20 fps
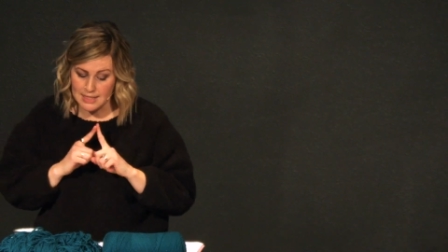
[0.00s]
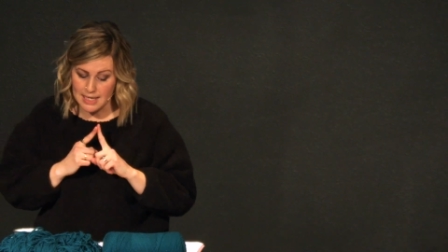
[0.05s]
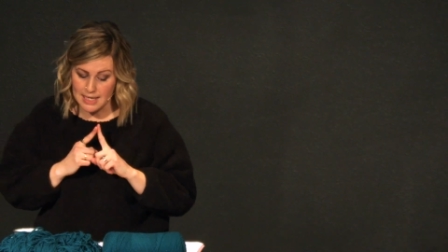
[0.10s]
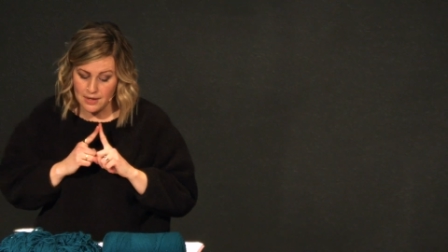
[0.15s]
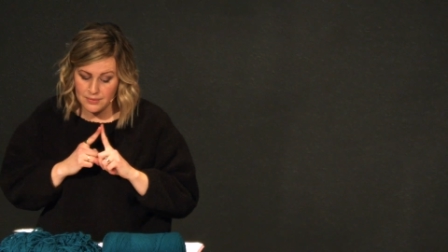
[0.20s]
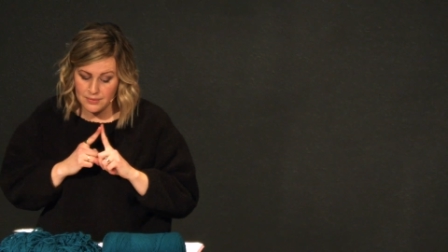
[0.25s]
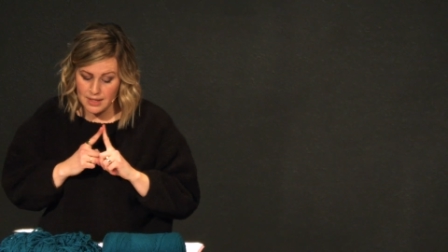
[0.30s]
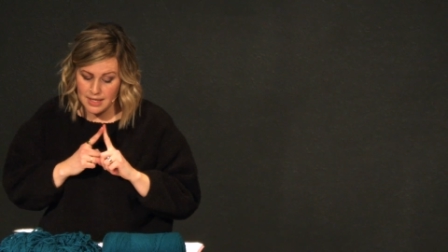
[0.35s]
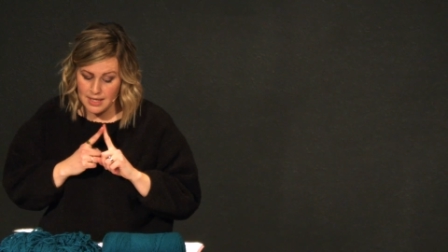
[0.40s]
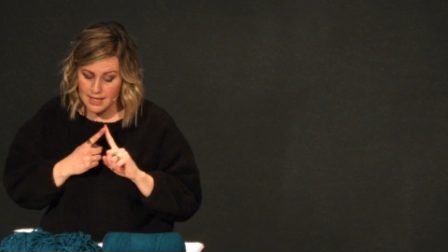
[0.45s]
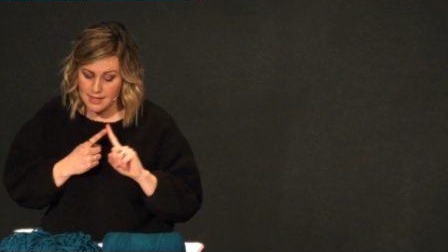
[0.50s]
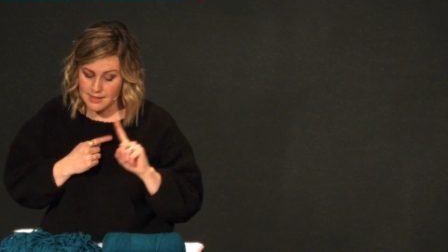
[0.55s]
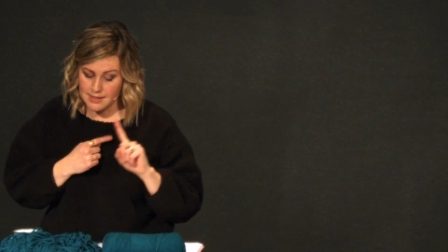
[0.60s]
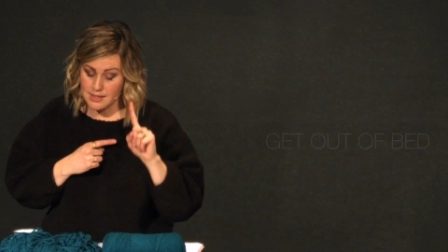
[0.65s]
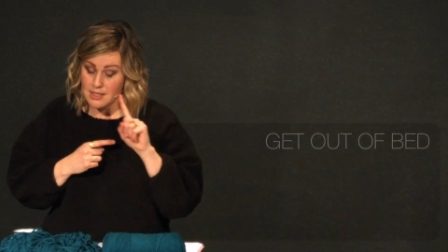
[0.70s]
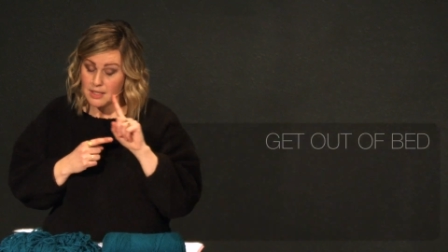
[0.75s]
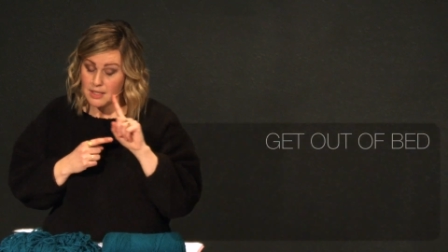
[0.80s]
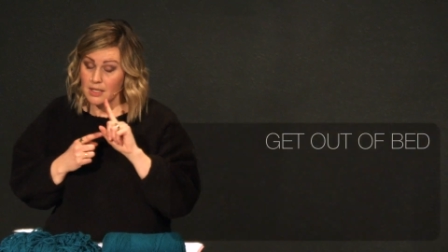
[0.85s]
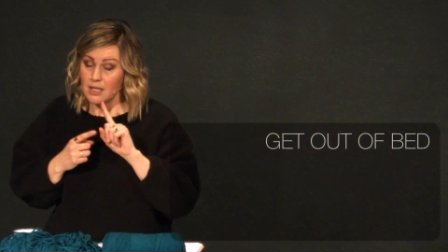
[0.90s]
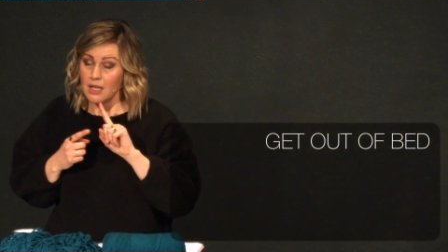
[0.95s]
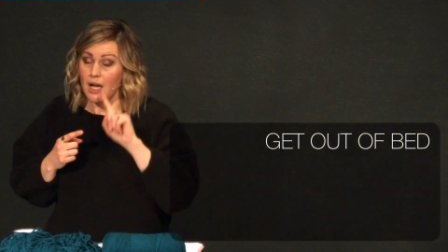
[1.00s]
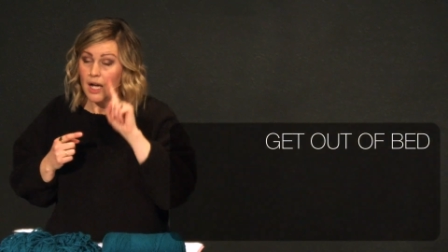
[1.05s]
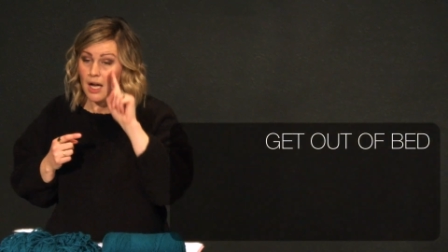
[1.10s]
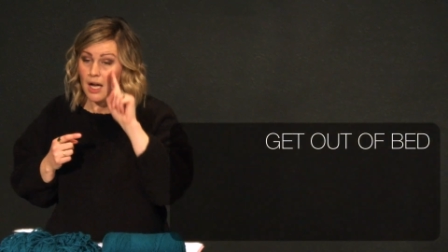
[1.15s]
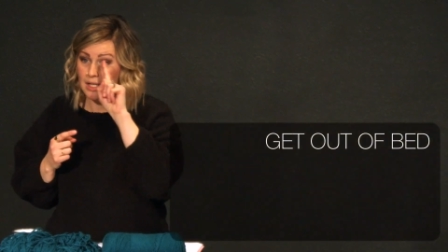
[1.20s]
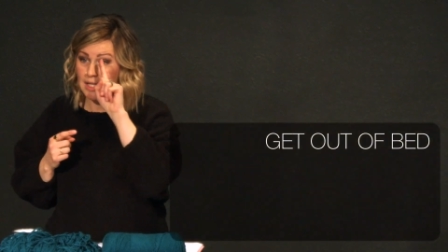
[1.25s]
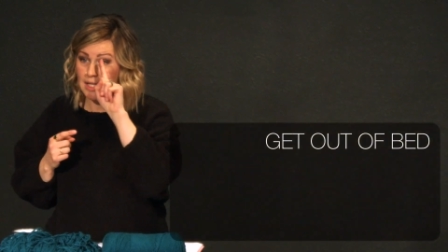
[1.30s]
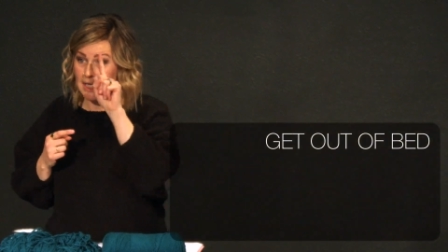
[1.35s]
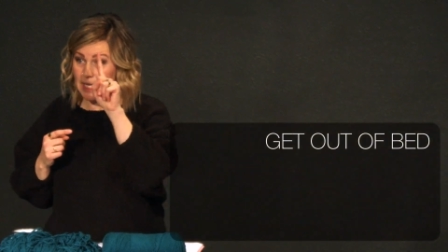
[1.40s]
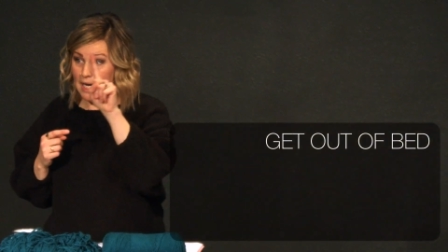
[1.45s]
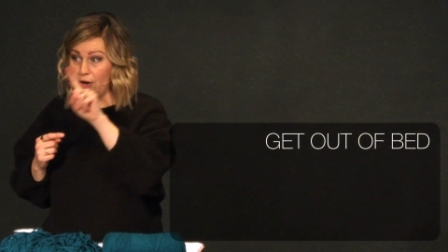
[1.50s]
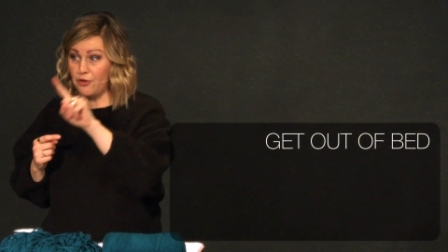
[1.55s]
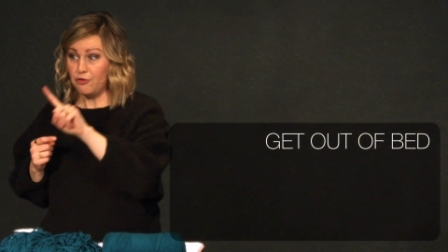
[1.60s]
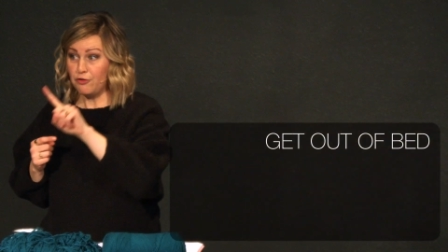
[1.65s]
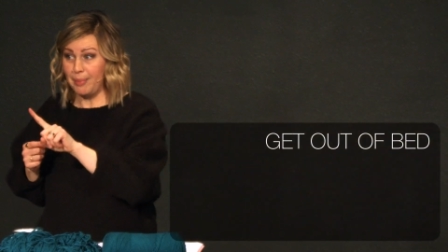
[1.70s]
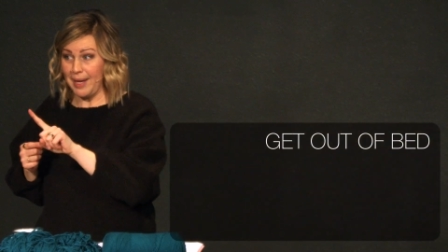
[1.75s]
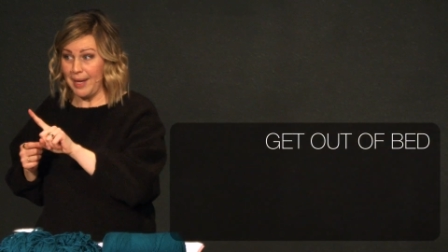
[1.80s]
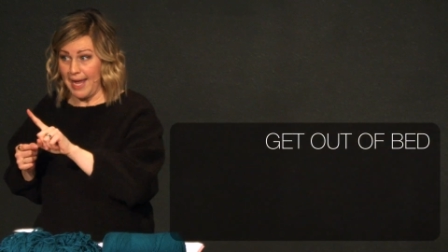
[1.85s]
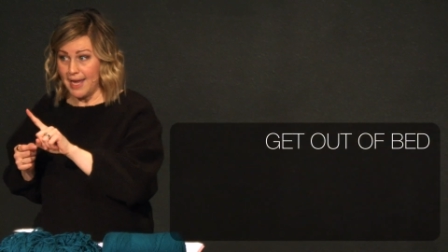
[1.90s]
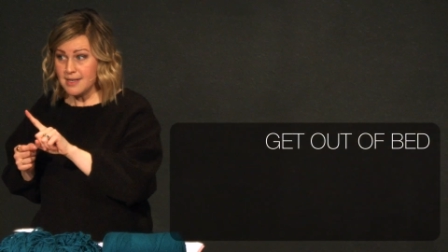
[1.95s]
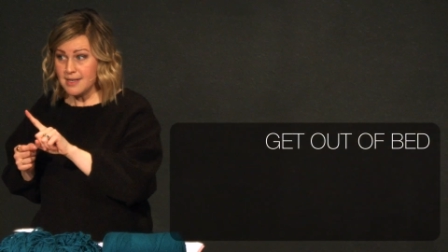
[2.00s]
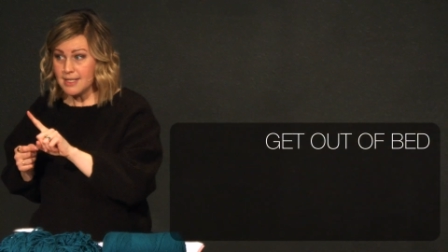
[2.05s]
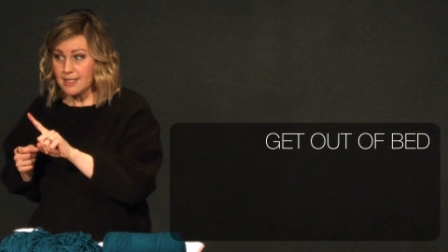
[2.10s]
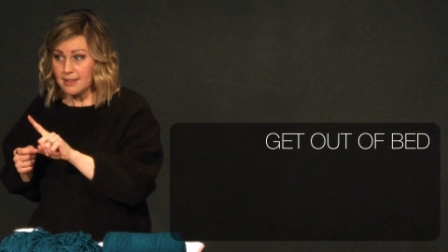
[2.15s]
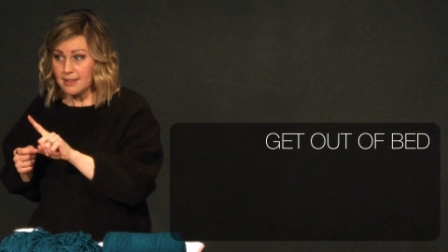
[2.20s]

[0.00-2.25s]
down is uh, get out of bed,